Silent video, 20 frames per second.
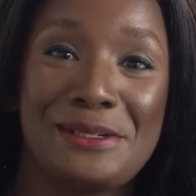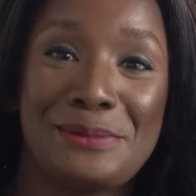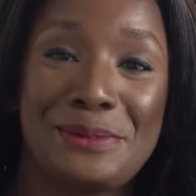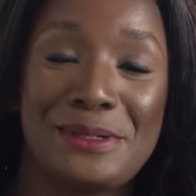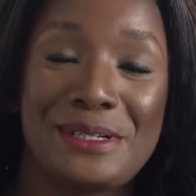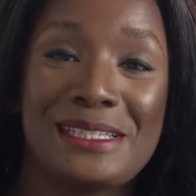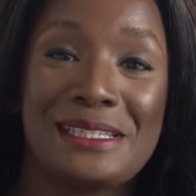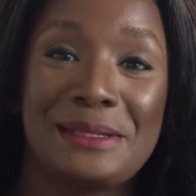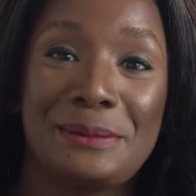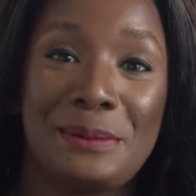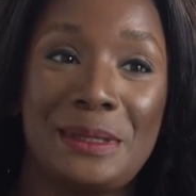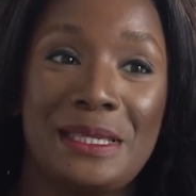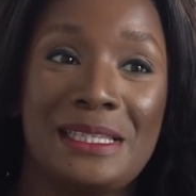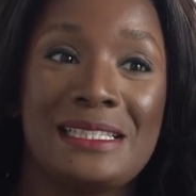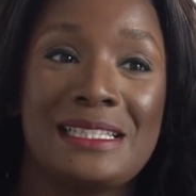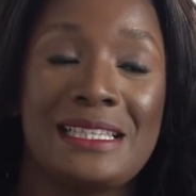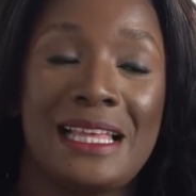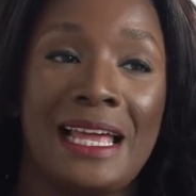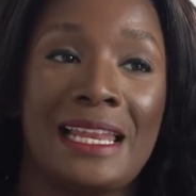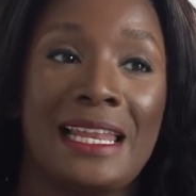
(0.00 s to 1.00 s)
because it
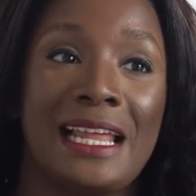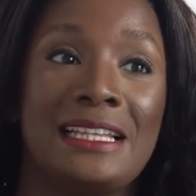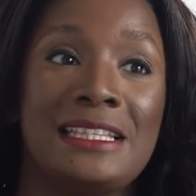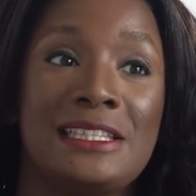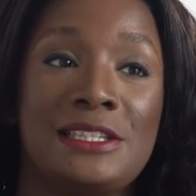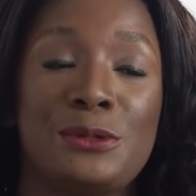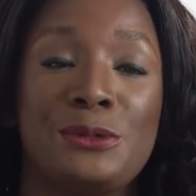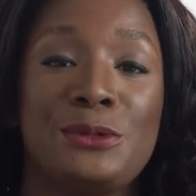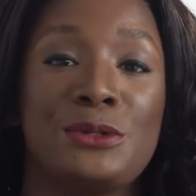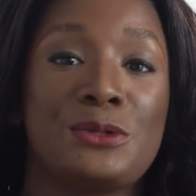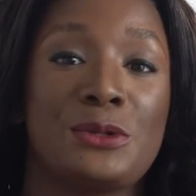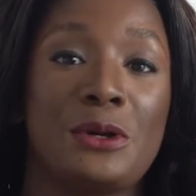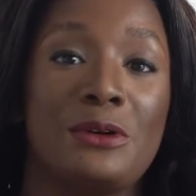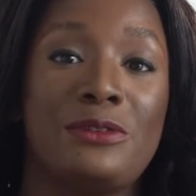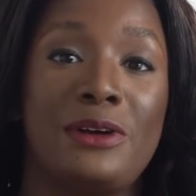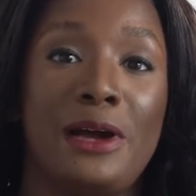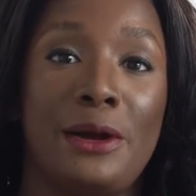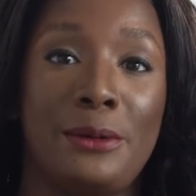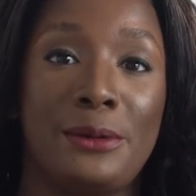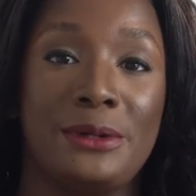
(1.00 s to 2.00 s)
means that until the 12
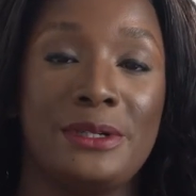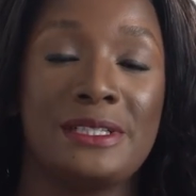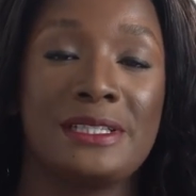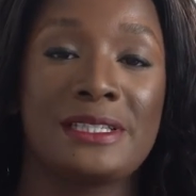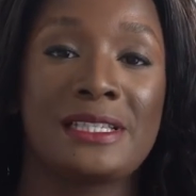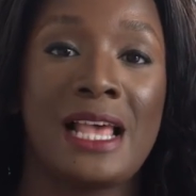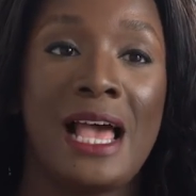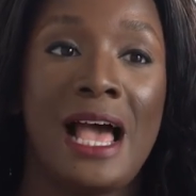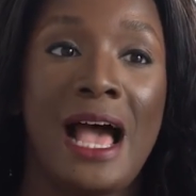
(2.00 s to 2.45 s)
hours,